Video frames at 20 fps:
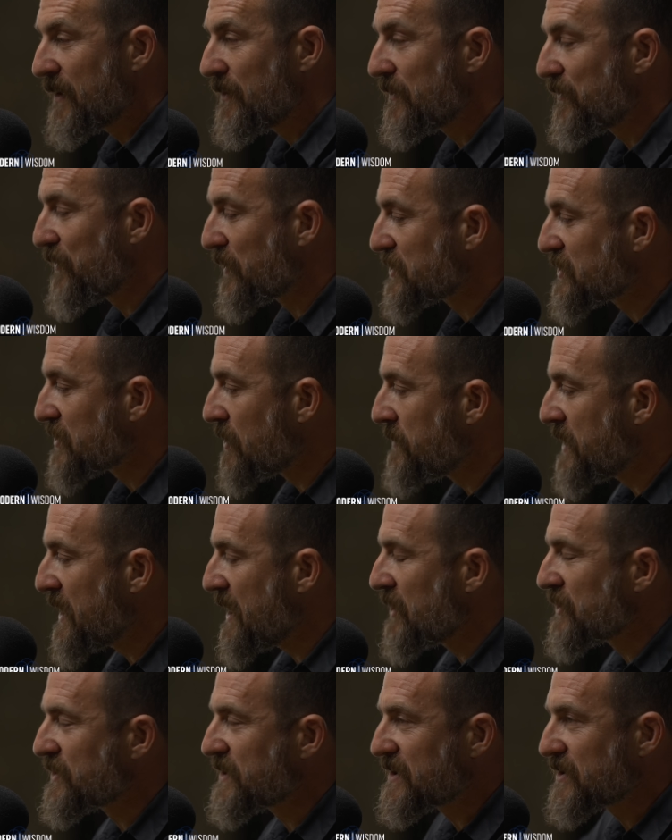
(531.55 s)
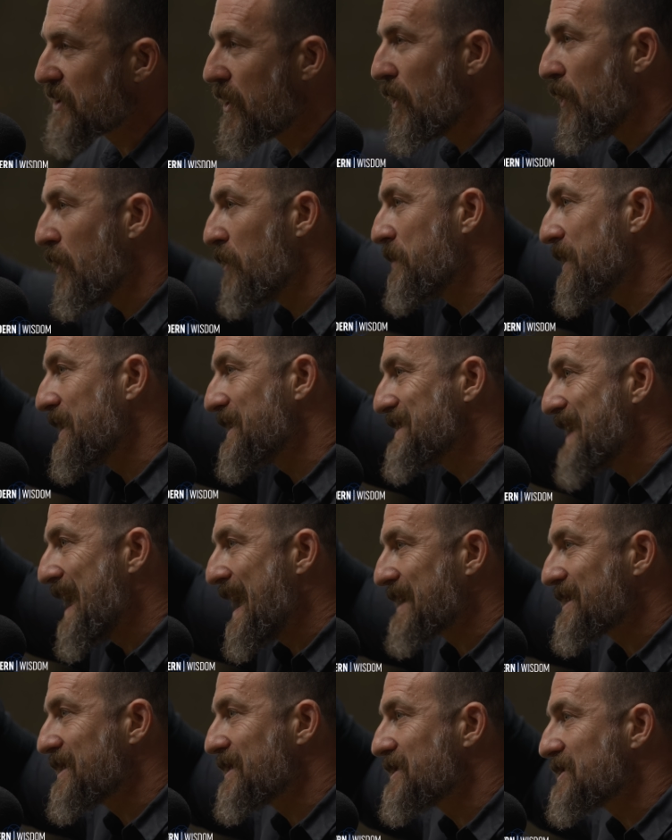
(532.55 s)
For so many years, it's all been
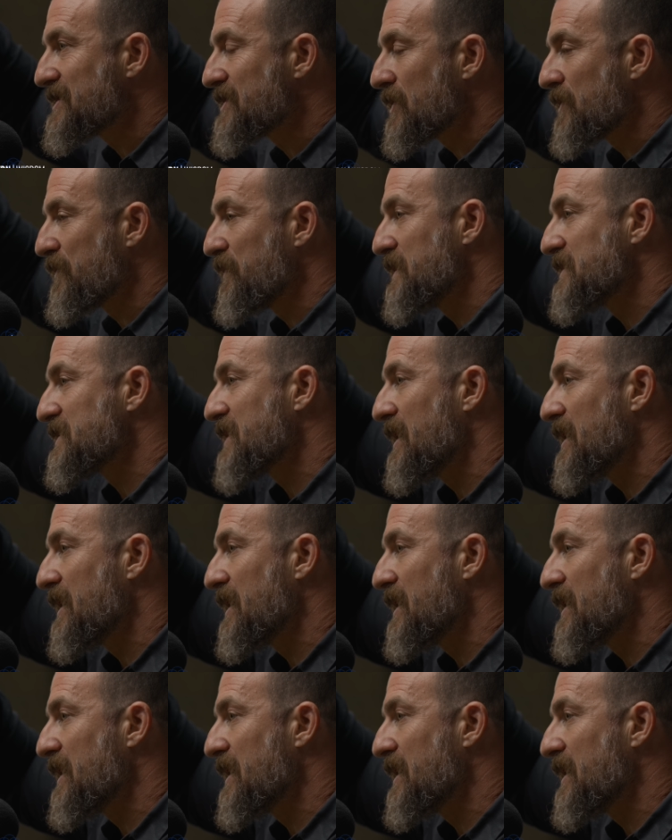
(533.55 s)
attacked at the surface,